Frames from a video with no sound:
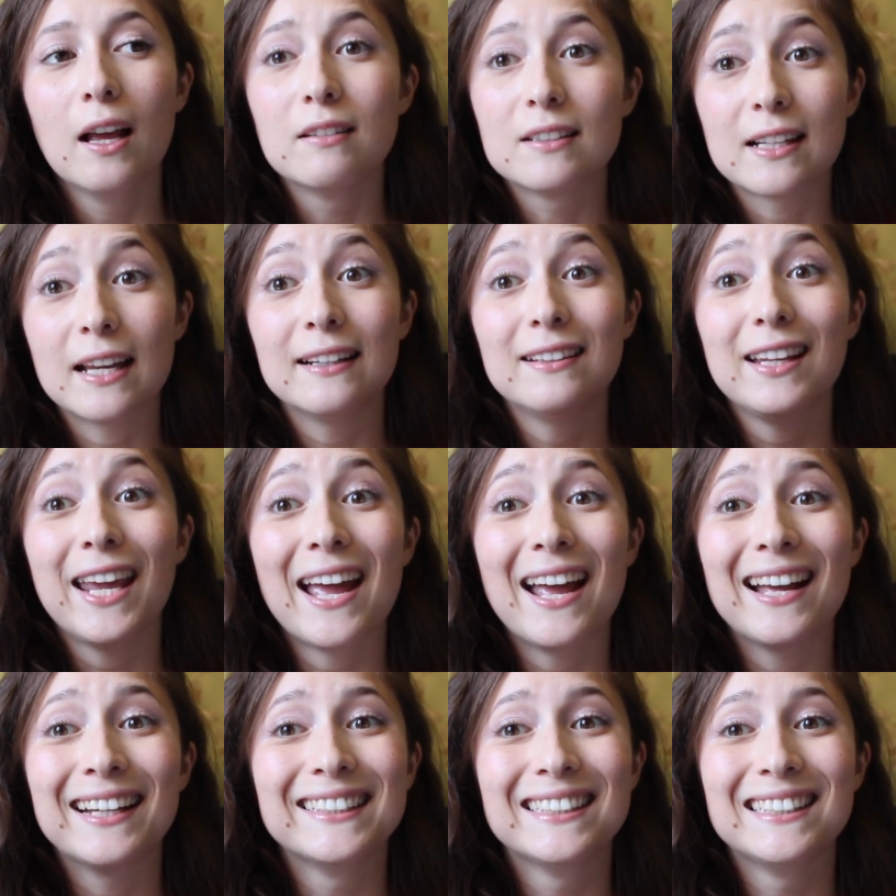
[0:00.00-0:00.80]
I said,
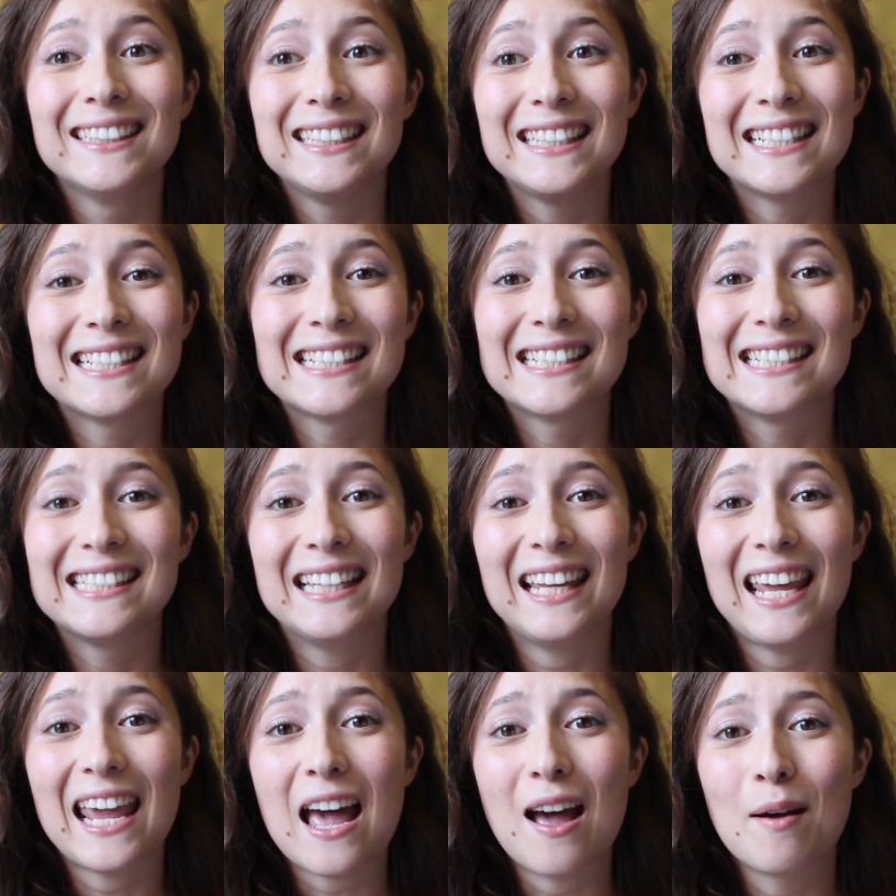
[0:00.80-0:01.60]
yeah, it's
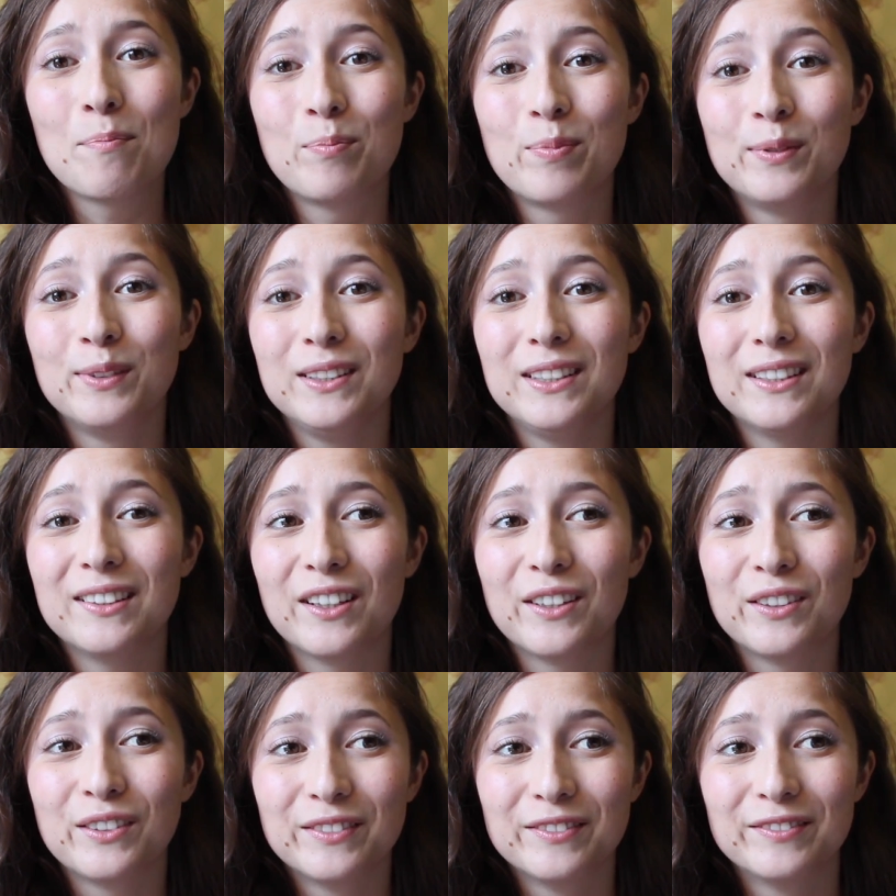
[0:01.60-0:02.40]
the app, you
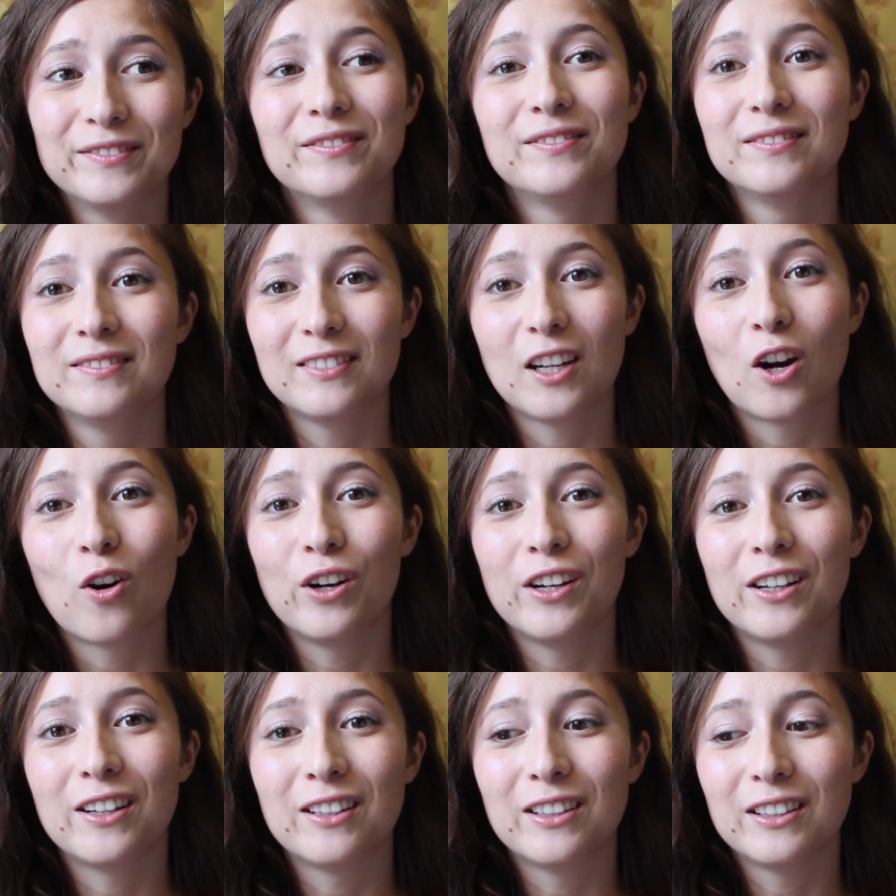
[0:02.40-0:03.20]
know,
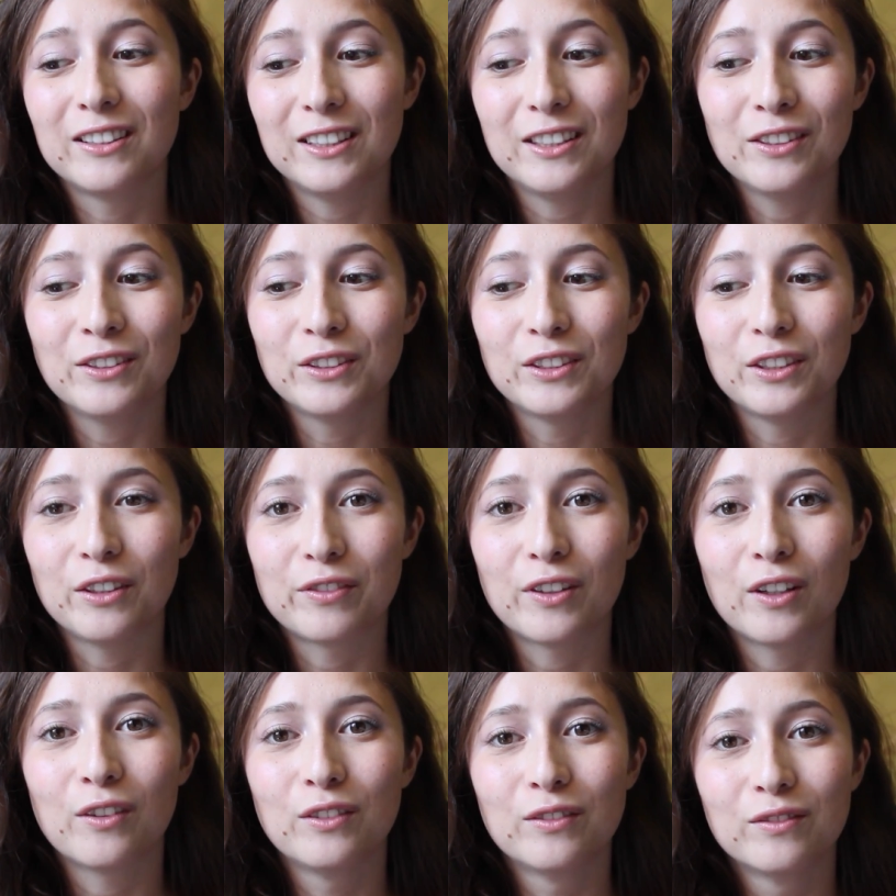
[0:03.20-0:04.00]
order, use your
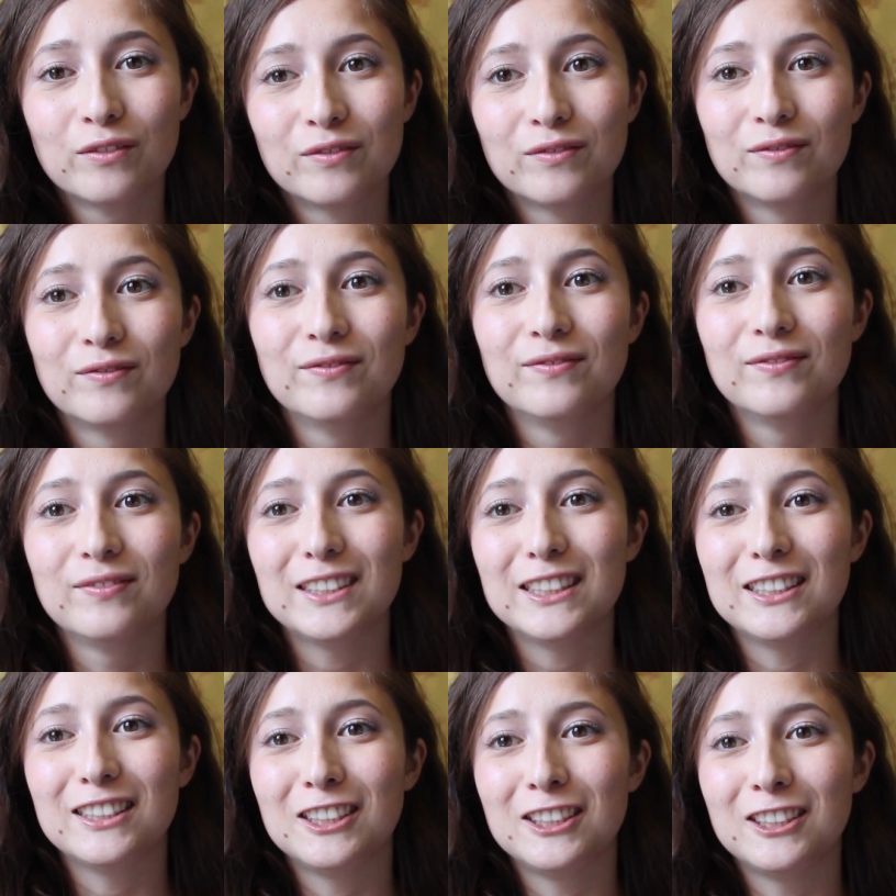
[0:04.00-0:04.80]
phone,
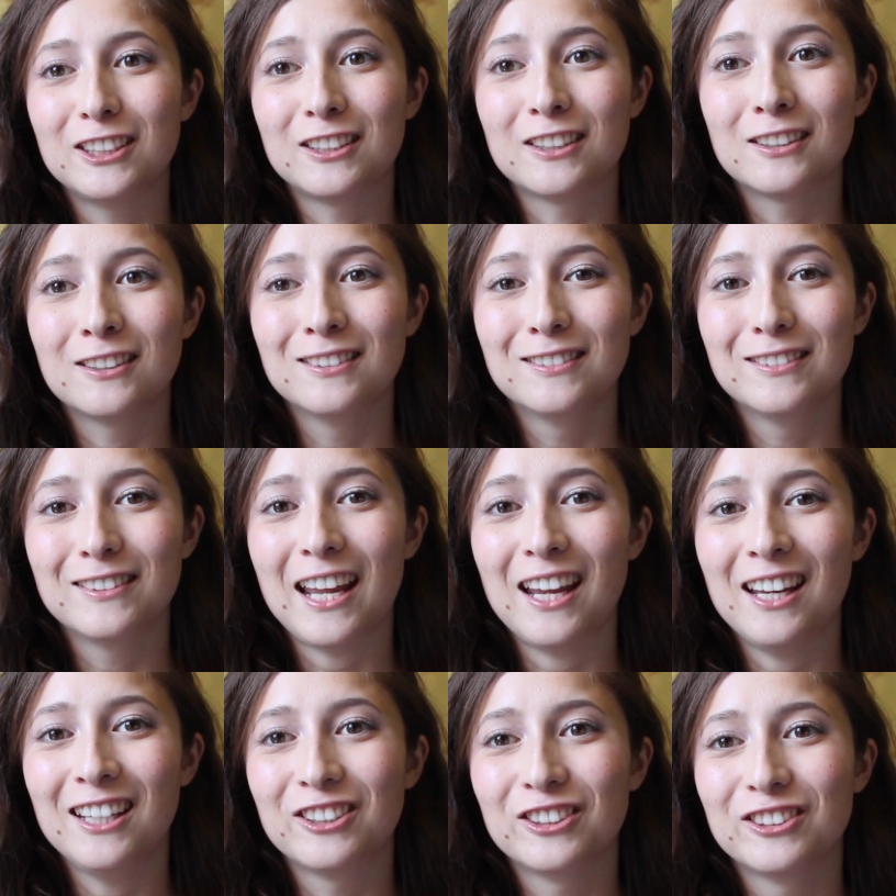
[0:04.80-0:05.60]
digital
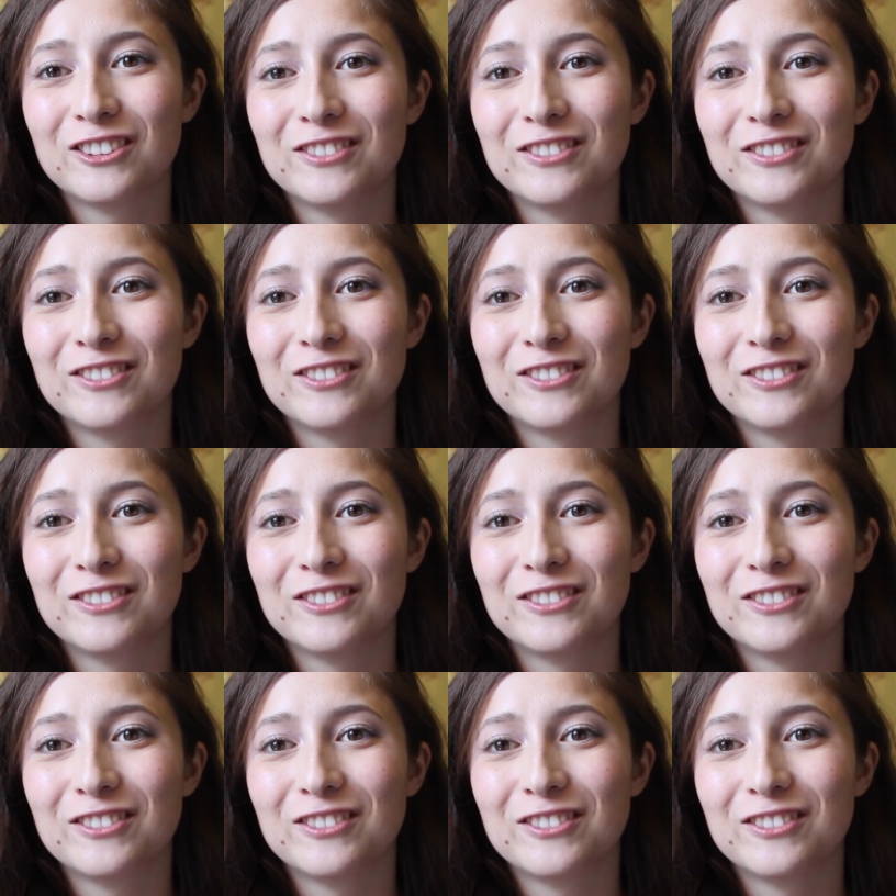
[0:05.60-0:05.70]
age.